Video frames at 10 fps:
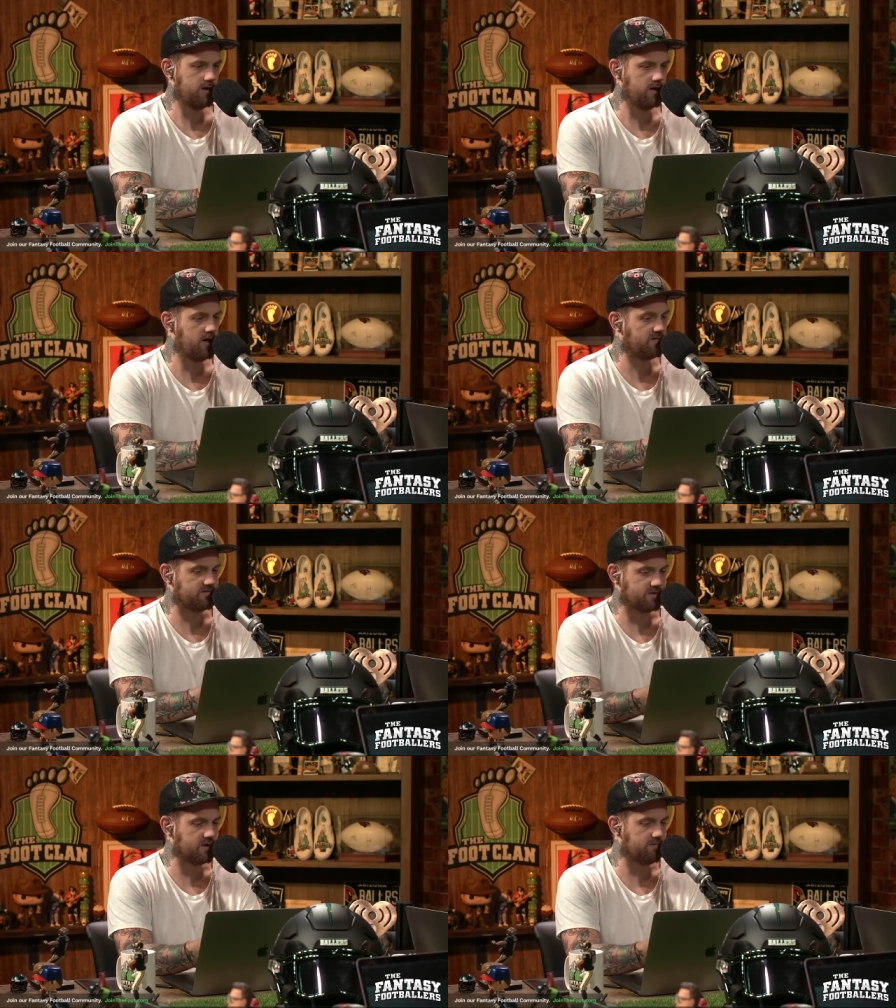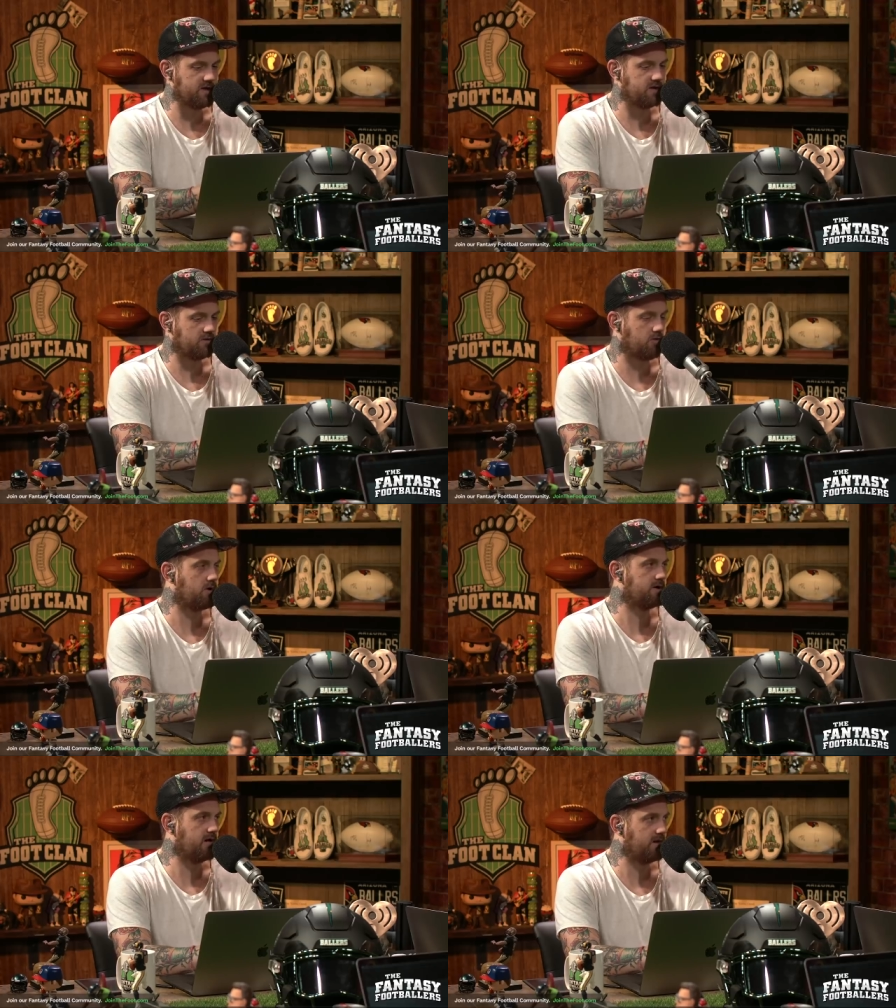it's going to be
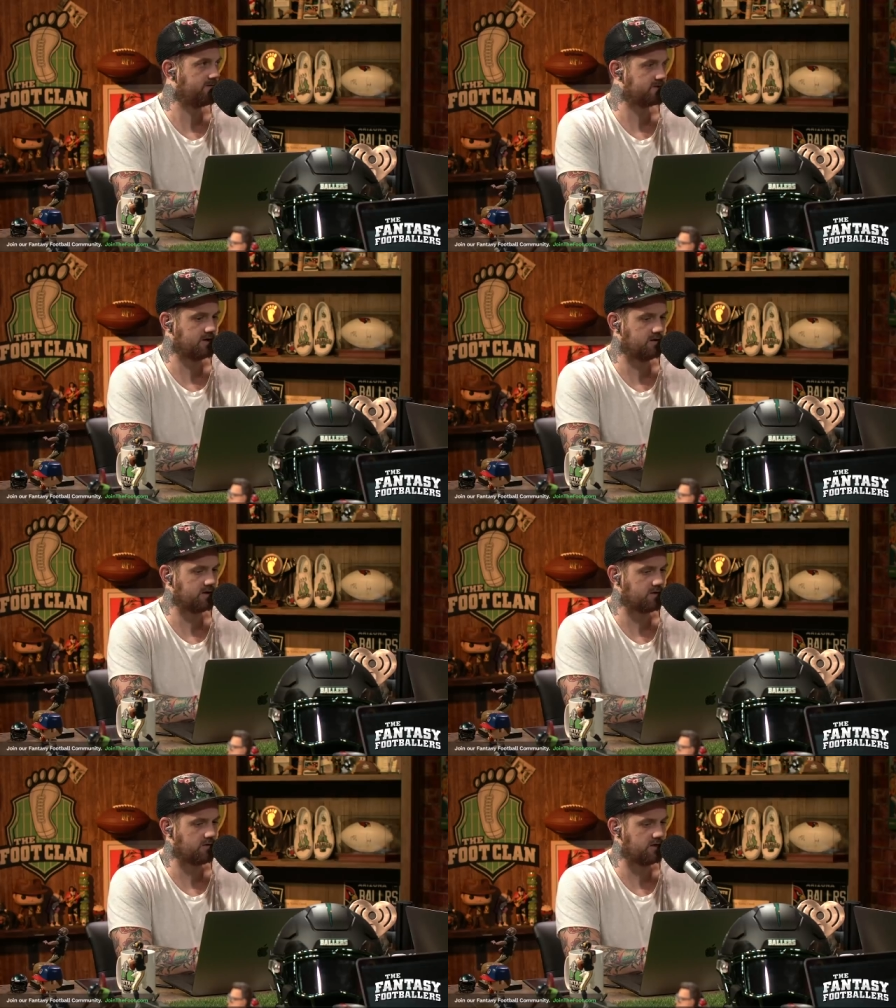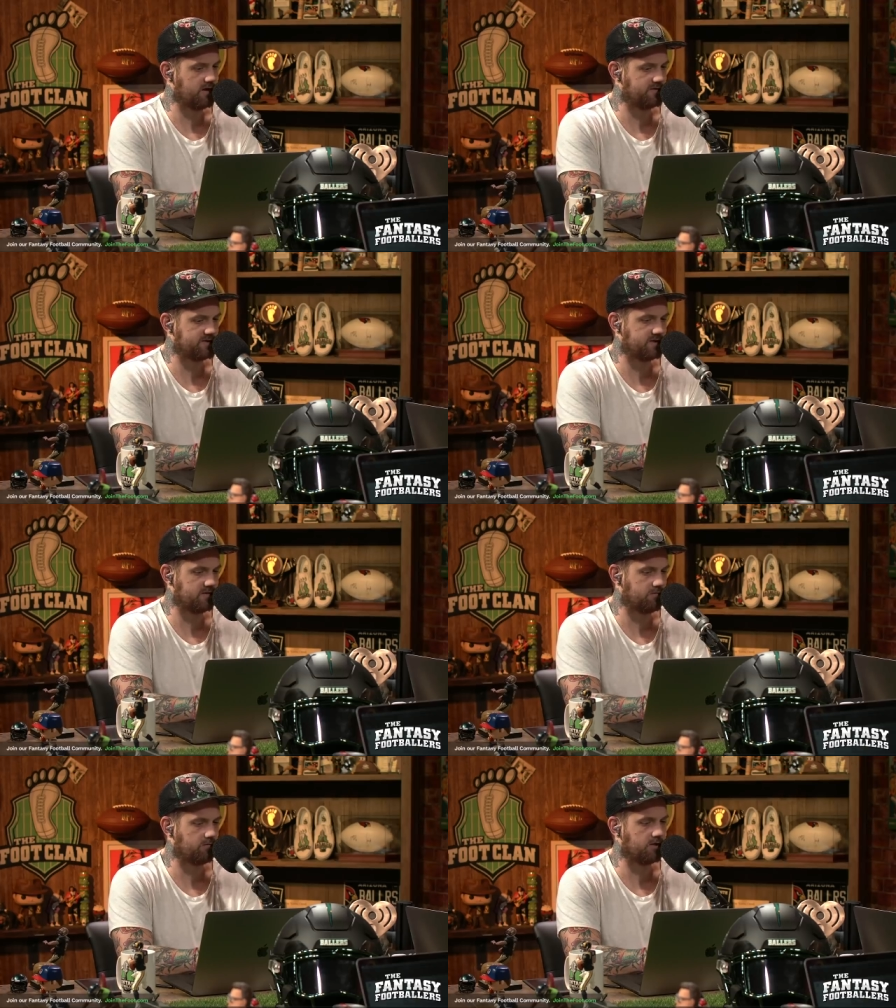Corey Davis. I know that Corey Davis
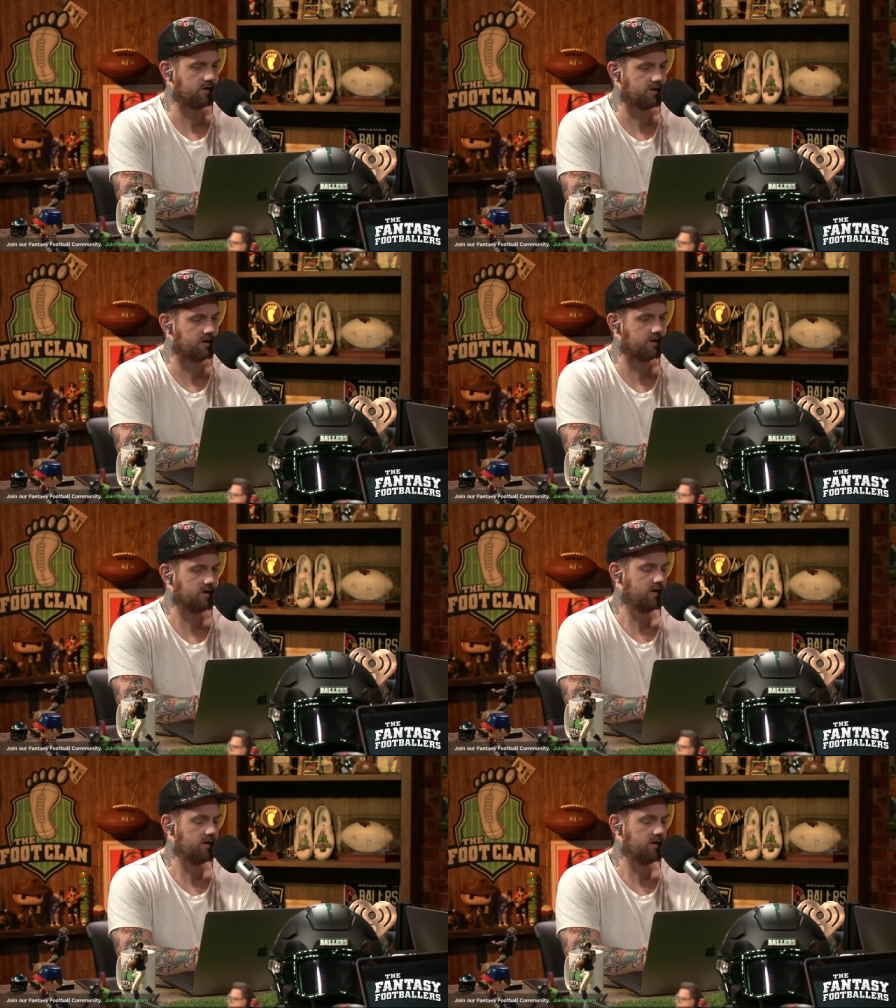didn't really